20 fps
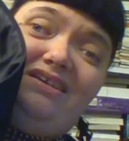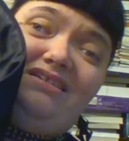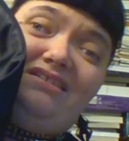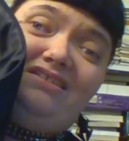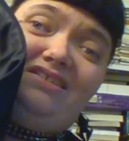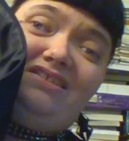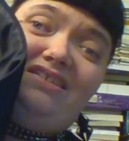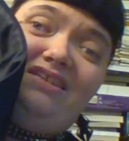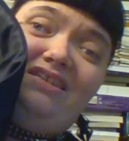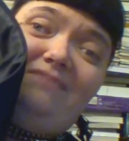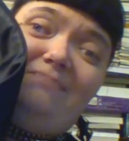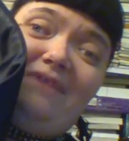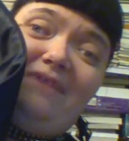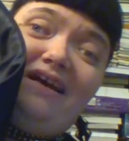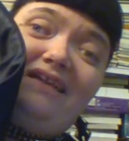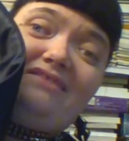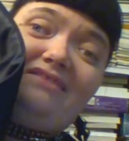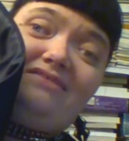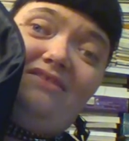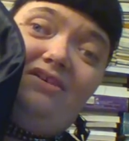cheap
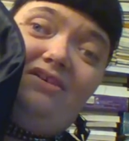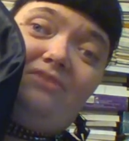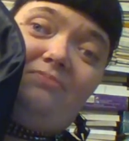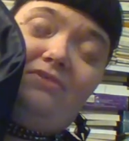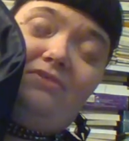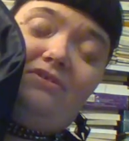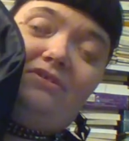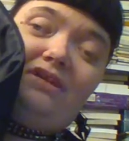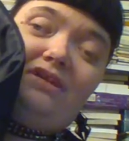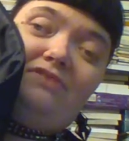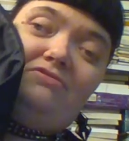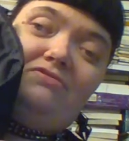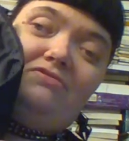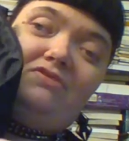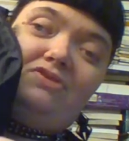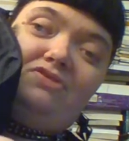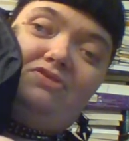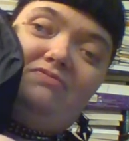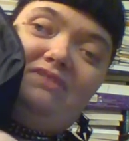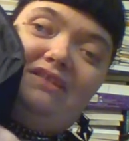ass cardboard, and you
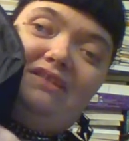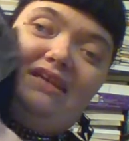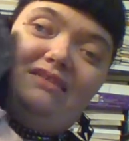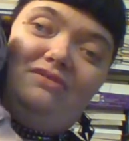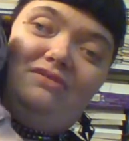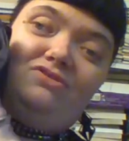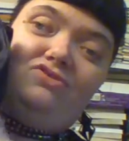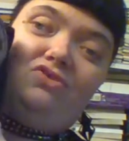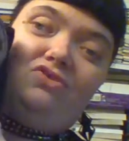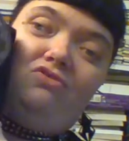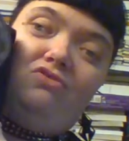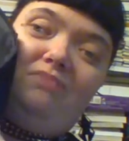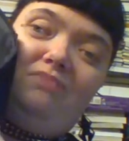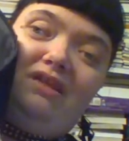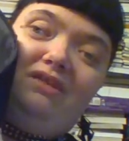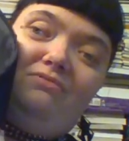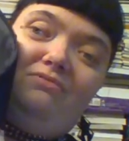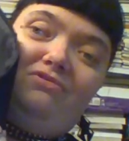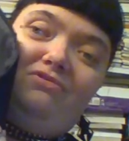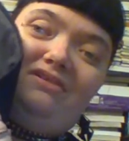just will get so
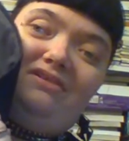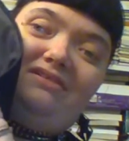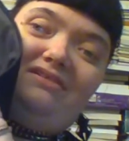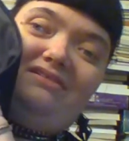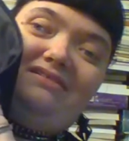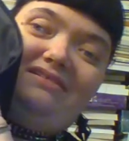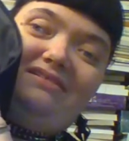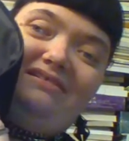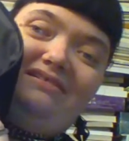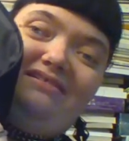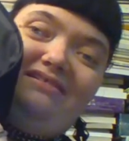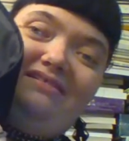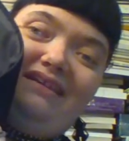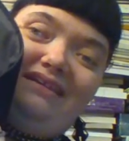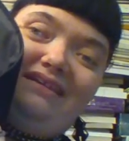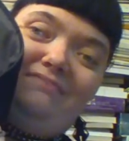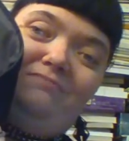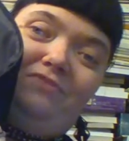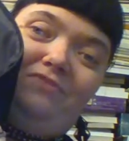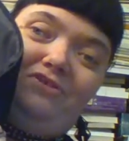many more
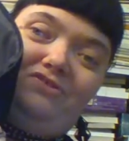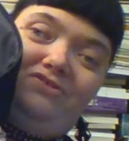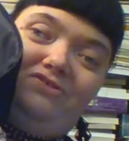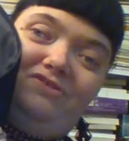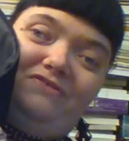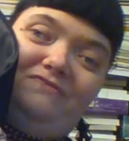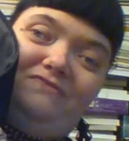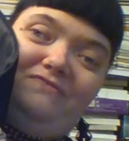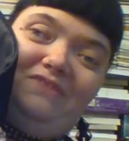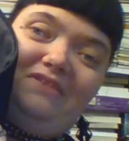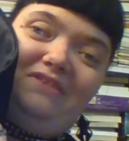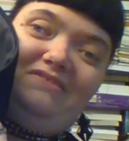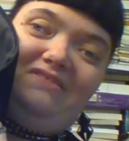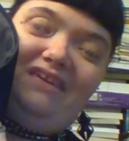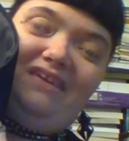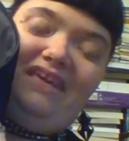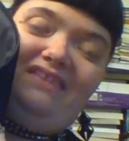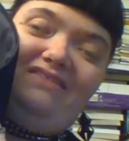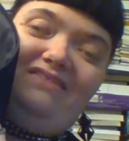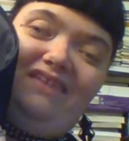deck boxes fit
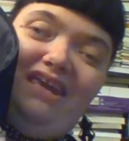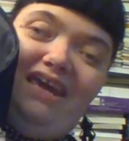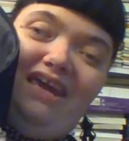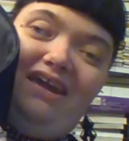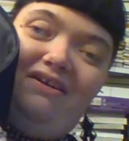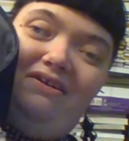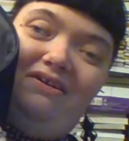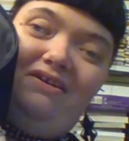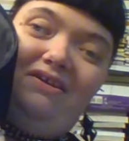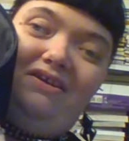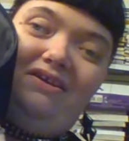in here